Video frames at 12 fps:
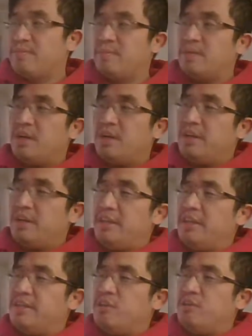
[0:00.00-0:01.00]
All right, let's
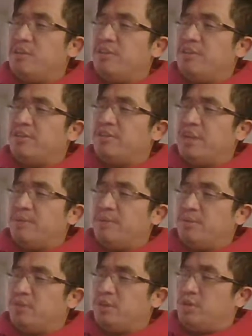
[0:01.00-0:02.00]
go on to example
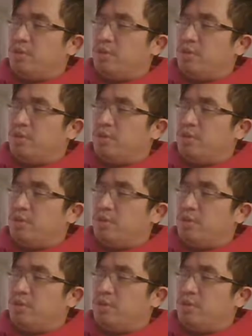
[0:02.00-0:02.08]
2.